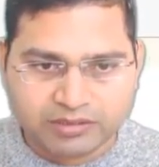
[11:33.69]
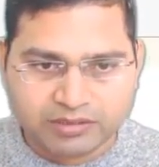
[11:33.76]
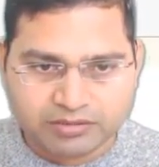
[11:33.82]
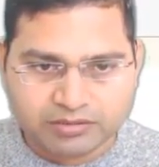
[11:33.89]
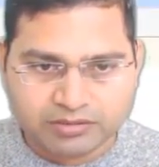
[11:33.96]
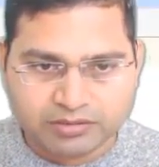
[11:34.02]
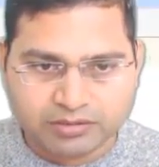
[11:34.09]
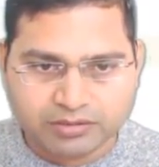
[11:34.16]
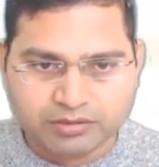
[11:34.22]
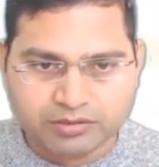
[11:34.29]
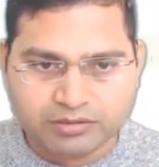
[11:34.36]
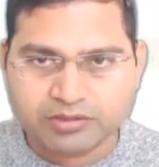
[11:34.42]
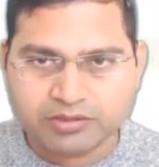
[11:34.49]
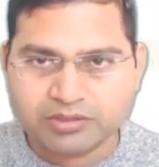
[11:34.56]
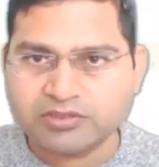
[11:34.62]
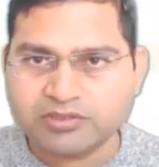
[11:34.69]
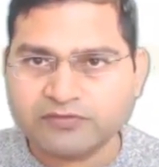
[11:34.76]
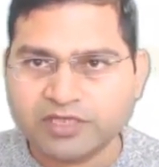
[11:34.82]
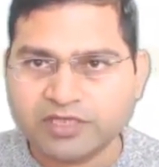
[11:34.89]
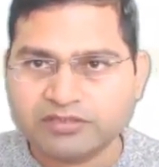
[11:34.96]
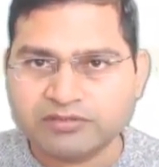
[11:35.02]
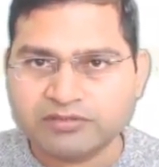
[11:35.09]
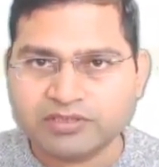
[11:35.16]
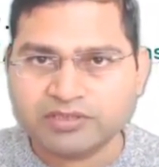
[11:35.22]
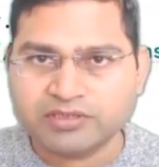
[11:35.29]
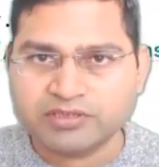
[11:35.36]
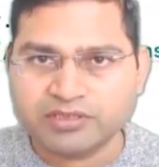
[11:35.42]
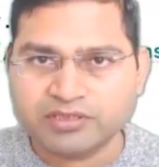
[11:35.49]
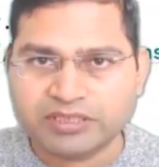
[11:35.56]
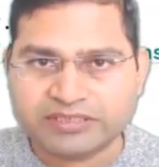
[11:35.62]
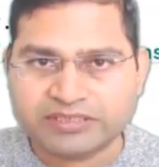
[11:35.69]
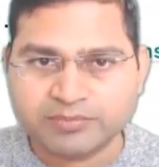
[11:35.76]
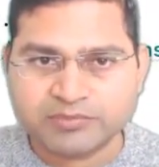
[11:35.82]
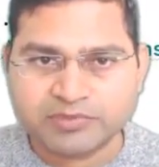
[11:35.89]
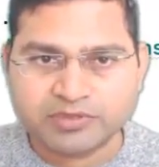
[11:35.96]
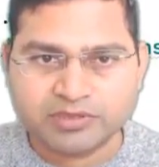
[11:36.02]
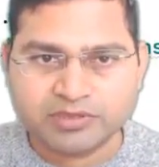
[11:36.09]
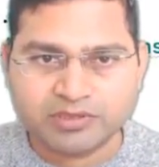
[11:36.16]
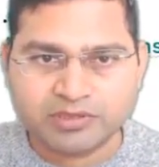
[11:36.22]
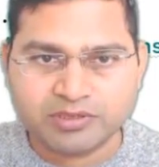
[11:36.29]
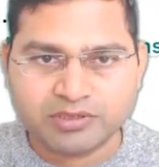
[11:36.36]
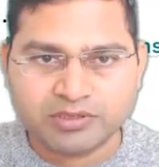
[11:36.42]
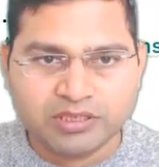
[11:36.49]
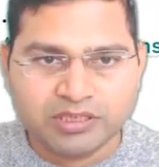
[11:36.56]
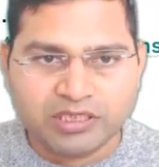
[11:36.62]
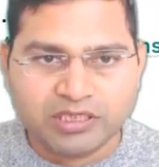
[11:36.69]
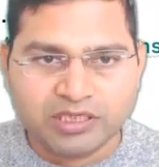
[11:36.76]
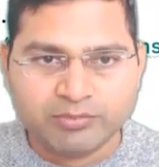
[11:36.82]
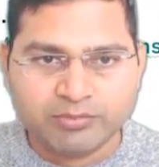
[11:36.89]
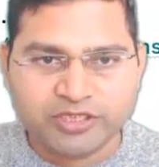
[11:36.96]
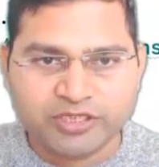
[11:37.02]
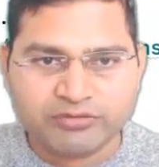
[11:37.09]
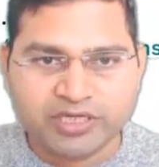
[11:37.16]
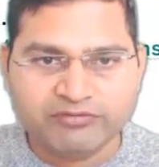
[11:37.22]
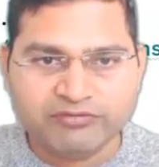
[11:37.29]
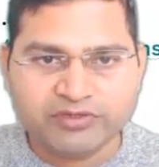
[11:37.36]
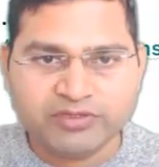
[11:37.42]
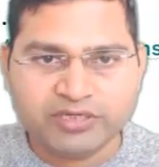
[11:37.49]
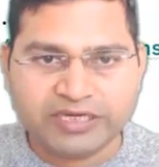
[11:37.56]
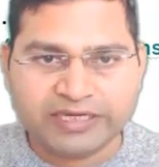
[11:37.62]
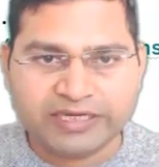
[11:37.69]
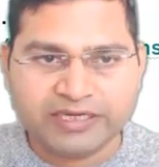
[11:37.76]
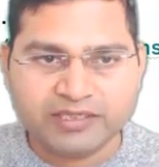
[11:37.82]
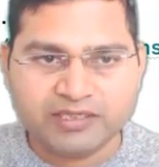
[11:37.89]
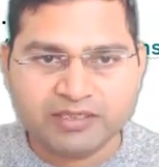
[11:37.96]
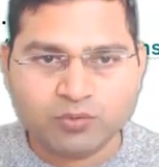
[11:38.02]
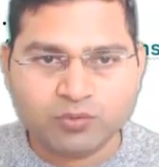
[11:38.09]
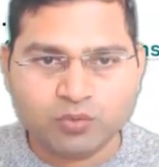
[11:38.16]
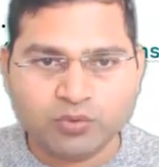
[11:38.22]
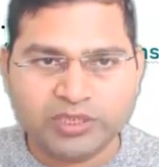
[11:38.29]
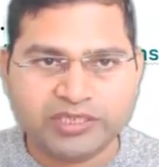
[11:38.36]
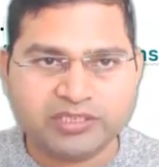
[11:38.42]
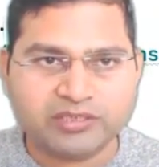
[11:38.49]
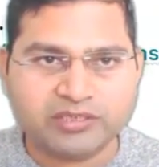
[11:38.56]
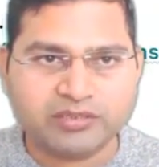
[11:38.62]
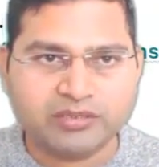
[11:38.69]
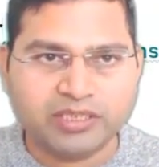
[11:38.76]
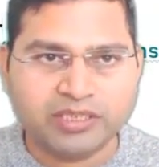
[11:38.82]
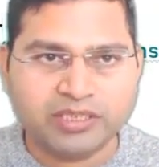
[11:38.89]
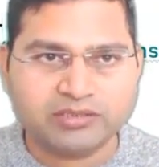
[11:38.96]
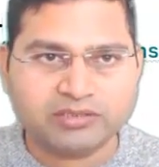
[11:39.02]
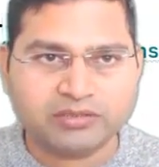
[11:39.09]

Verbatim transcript: So search flight results, it accepts the argument driver and weight, right?